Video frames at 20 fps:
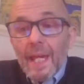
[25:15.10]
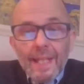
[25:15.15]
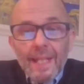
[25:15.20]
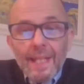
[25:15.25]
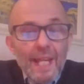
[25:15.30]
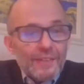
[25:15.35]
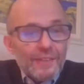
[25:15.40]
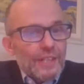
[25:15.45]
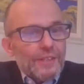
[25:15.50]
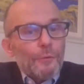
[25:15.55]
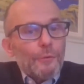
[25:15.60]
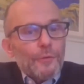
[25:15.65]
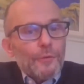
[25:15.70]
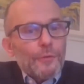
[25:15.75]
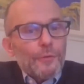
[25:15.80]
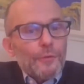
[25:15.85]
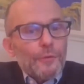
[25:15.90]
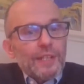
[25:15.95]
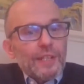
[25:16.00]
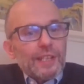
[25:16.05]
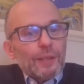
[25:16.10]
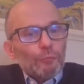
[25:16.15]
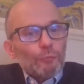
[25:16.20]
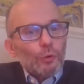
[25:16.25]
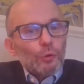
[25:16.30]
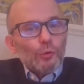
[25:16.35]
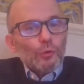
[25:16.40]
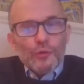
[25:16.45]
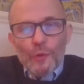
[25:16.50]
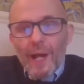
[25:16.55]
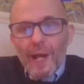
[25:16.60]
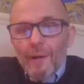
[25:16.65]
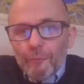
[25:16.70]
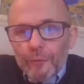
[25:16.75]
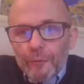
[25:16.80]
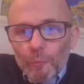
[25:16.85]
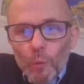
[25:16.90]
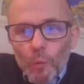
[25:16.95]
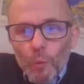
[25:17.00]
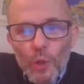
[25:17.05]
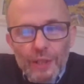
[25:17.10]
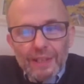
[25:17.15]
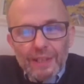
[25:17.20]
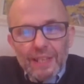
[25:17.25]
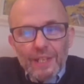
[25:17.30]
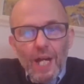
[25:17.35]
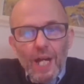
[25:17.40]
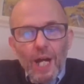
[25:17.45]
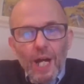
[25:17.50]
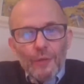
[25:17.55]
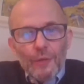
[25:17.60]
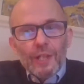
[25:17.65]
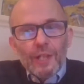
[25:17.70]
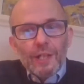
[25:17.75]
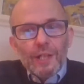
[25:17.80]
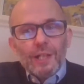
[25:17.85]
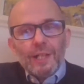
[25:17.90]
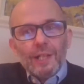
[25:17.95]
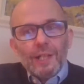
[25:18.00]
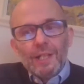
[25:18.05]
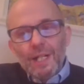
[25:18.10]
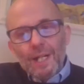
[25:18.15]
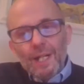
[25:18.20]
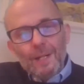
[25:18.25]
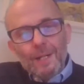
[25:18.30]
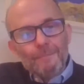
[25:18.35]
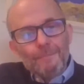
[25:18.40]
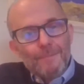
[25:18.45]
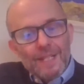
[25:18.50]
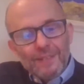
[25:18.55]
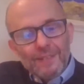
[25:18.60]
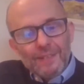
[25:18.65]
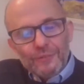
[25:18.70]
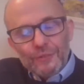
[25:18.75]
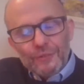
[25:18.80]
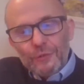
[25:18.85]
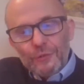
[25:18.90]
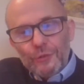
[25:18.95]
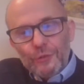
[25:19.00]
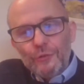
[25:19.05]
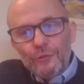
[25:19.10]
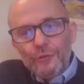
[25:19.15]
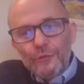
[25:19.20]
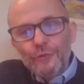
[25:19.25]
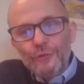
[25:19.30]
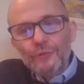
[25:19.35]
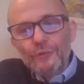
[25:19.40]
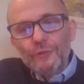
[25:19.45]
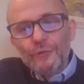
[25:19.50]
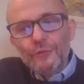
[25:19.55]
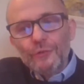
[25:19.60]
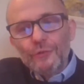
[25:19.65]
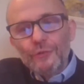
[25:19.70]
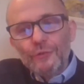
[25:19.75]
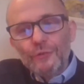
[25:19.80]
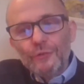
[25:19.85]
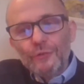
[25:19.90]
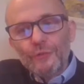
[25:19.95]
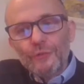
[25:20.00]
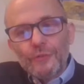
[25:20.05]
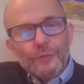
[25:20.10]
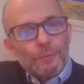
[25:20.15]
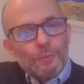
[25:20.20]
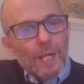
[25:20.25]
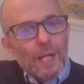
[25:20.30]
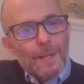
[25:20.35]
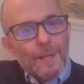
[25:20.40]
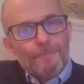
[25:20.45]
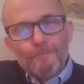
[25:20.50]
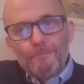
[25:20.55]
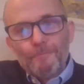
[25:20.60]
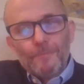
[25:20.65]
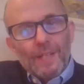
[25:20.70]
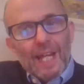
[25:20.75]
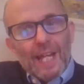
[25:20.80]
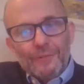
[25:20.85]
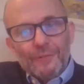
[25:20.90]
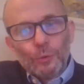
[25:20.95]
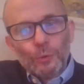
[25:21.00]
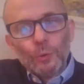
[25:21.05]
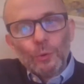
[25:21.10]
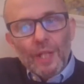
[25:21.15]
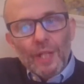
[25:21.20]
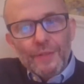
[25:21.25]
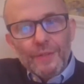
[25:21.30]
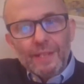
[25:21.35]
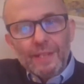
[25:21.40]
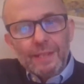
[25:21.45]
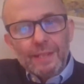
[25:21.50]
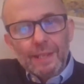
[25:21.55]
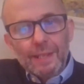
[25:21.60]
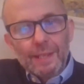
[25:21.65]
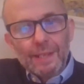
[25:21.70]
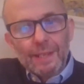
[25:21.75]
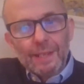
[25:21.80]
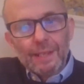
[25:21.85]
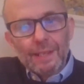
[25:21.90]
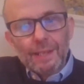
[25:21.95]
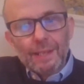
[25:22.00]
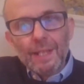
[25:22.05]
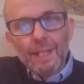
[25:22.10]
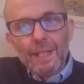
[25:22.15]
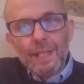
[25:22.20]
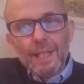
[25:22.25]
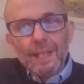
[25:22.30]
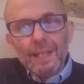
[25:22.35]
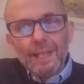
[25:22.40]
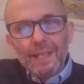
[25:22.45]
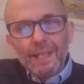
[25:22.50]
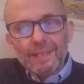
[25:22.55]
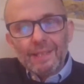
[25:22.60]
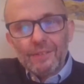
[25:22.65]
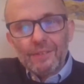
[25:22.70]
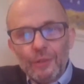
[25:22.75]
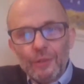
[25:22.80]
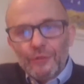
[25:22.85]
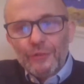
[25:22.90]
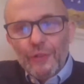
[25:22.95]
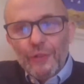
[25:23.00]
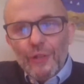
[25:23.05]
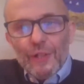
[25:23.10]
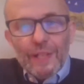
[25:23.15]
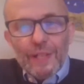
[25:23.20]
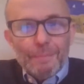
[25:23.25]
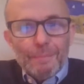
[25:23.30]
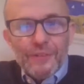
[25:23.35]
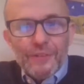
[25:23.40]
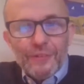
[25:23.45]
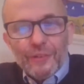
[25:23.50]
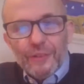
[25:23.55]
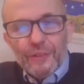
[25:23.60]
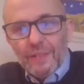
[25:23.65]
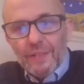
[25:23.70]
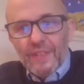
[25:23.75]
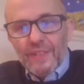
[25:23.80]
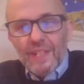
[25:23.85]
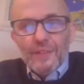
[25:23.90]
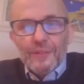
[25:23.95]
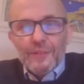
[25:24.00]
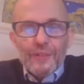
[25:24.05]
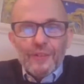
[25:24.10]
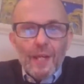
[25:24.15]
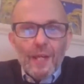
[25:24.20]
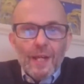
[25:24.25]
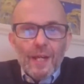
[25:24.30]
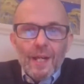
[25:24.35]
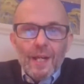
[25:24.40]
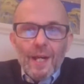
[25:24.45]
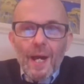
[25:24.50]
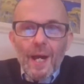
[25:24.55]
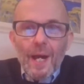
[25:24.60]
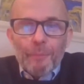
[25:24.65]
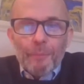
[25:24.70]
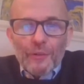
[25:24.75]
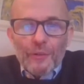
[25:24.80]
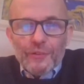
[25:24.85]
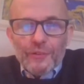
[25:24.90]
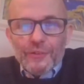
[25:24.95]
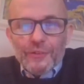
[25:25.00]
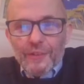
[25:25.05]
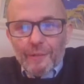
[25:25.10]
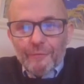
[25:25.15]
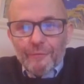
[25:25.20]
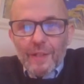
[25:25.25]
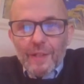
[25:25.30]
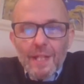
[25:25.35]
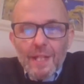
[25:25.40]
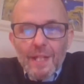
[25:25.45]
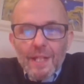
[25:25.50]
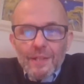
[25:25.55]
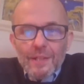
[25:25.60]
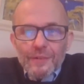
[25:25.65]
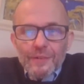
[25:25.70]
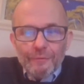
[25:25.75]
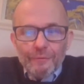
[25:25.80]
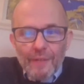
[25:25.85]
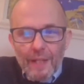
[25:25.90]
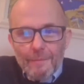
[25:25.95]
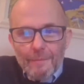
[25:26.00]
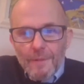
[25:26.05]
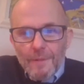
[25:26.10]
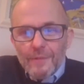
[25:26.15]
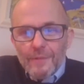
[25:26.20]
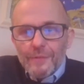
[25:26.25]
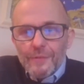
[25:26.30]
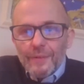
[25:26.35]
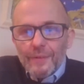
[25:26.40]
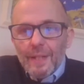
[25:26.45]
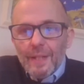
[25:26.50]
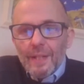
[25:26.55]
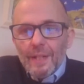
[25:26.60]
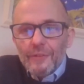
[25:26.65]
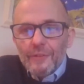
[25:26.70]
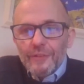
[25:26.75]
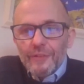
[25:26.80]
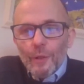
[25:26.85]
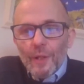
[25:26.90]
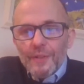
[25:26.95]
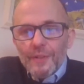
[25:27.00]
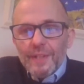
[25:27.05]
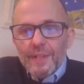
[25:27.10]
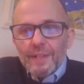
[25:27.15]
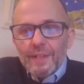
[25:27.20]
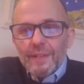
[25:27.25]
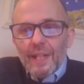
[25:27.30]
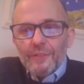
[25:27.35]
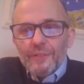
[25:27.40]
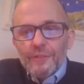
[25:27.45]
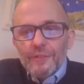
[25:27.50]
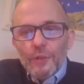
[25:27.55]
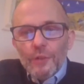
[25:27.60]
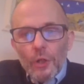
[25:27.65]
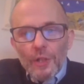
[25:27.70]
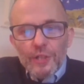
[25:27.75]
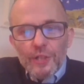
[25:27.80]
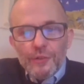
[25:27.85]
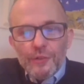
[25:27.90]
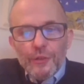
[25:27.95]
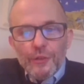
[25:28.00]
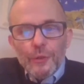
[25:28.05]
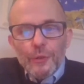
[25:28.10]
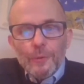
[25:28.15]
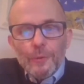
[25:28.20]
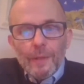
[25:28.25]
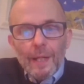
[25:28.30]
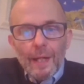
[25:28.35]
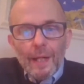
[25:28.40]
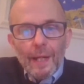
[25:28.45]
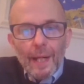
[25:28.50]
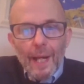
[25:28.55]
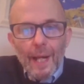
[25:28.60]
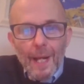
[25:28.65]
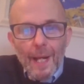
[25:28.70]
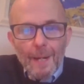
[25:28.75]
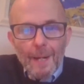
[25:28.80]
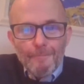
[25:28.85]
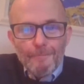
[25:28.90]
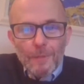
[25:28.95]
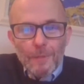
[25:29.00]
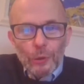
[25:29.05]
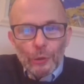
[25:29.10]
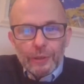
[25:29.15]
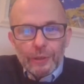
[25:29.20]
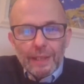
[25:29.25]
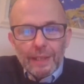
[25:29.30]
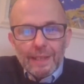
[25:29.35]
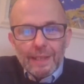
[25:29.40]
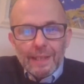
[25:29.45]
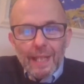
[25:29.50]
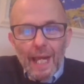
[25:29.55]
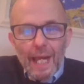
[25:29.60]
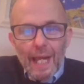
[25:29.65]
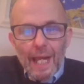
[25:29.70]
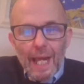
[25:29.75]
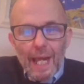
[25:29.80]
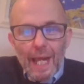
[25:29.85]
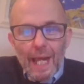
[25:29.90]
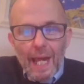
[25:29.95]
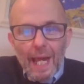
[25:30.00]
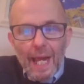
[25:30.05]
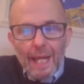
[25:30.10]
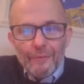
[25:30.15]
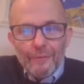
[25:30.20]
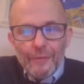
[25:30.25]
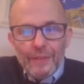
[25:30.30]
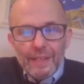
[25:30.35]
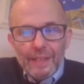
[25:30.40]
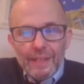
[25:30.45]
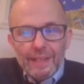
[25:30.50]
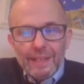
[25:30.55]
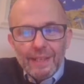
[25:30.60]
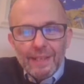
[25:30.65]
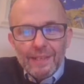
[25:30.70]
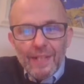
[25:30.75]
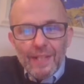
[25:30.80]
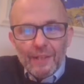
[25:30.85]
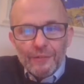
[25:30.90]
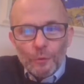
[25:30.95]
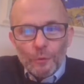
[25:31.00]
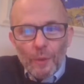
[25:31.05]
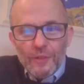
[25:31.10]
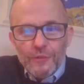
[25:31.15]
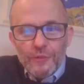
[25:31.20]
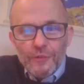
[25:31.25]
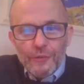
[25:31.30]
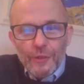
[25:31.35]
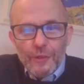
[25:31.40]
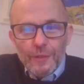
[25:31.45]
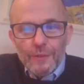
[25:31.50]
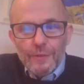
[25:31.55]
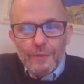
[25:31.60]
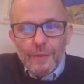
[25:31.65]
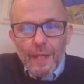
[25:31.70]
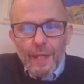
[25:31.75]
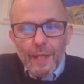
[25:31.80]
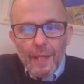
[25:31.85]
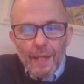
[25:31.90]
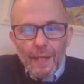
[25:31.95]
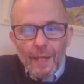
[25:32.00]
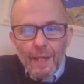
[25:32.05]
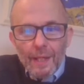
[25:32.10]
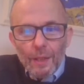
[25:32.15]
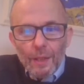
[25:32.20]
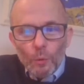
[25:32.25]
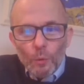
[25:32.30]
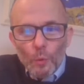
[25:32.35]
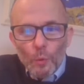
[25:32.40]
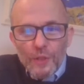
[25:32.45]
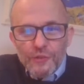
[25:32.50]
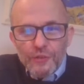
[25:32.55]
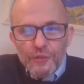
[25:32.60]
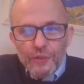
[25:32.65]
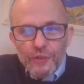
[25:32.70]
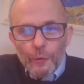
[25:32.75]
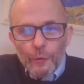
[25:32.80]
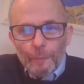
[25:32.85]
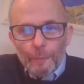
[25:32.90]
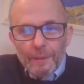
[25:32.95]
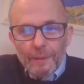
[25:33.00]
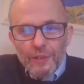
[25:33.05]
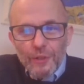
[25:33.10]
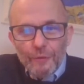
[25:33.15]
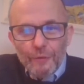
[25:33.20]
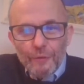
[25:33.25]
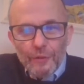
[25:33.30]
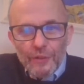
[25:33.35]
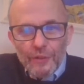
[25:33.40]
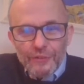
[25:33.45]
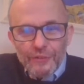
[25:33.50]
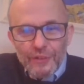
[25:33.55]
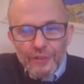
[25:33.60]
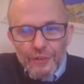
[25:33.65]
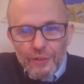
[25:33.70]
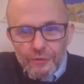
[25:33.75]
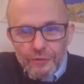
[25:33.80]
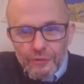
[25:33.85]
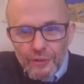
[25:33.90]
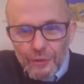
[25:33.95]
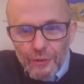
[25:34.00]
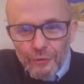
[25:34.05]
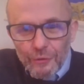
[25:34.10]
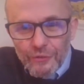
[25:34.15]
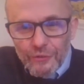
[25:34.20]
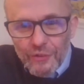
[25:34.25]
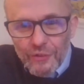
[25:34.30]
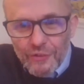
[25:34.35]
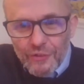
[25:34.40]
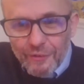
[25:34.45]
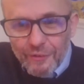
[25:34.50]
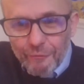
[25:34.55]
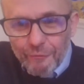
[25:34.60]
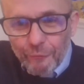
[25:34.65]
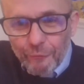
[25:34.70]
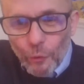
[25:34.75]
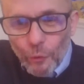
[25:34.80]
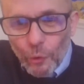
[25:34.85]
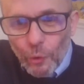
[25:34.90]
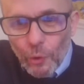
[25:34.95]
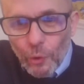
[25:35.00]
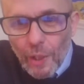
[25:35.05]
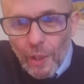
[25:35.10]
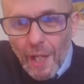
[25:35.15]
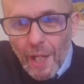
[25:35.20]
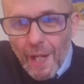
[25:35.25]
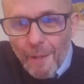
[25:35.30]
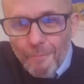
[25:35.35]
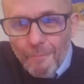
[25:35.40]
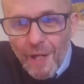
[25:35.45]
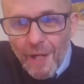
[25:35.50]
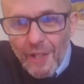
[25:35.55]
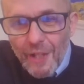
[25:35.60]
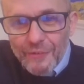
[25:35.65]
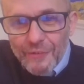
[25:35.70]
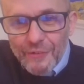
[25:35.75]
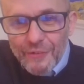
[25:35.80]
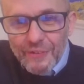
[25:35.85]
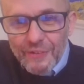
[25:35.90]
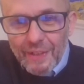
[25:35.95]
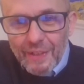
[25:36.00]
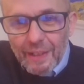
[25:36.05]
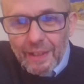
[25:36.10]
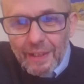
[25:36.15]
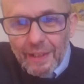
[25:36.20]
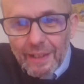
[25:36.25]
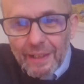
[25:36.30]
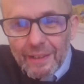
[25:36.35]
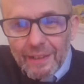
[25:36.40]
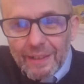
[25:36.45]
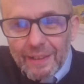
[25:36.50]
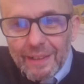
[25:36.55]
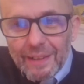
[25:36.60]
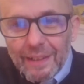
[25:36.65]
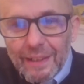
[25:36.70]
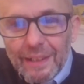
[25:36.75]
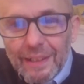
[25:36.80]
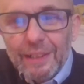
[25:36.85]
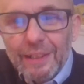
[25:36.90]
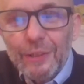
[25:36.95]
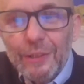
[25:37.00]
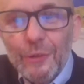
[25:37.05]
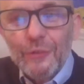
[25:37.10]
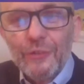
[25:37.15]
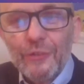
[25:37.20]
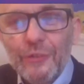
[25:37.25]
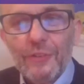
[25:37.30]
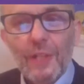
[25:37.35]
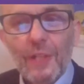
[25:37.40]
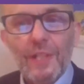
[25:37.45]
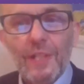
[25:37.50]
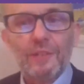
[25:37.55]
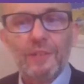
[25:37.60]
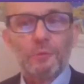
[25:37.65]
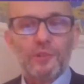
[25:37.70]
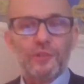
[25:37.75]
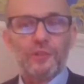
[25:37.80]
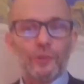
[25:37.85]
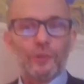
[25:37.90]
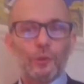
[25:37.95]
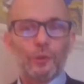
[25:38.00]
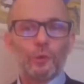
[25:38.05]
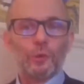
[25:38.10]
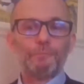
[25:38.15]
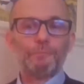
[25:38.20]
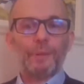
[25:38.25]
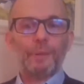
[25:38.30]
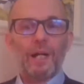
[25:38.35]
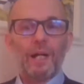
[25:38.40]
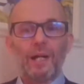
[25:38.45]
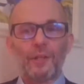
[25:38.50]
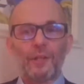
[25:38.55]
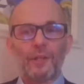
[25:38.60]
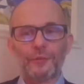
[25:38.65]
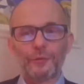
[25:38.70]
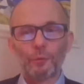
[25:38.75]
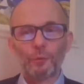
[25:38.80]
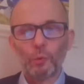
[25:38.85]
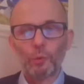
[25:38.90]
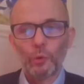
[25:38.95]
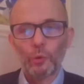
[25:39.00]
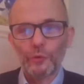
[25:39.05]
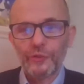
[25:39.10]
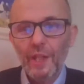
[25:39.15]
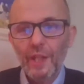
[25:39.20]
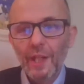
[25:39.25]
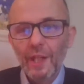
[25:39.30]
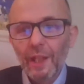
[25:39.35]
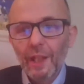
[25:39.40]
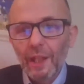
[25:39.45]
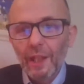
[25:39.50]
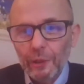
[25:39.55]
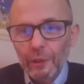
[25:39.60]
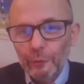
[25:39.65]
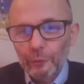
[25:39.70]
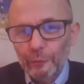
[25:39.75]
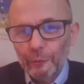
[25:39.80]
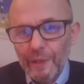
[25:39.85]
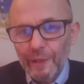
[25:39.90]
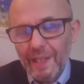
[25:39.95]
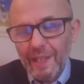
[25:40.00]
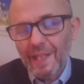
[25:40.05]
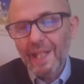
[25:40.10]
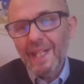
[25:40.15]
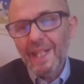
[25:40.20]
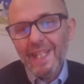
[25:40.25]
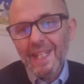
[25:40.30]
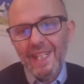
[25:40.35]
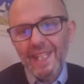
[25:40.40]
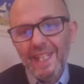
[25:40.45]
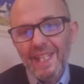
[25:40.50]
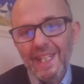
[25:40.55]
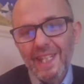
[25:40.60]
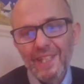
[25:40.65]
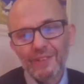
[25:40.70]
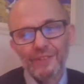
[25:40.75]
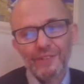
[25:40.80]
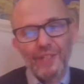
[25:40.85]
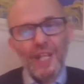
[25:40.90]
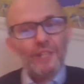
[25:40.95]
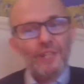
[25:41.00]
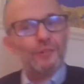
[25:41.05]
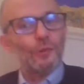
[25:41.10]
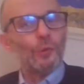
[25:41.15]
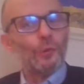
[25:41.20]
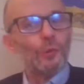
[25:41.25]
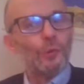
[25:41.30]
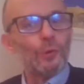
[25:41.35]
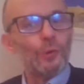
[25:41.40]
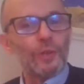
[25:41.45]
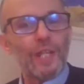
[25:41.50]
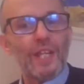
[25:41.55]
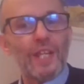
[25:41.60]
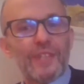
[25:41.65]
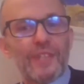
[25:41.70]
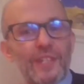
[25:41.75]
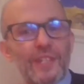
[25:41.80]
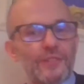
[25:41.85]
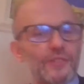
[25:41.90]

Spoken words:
Yes, I don't think it rules you out from working in other institutions at all. I think it could certainly be seen as a positive development. So I think that's not an issue. Looking at the next question, which European university do you suggest for a master's in EU studies, which is a good path towards a career in international organisations?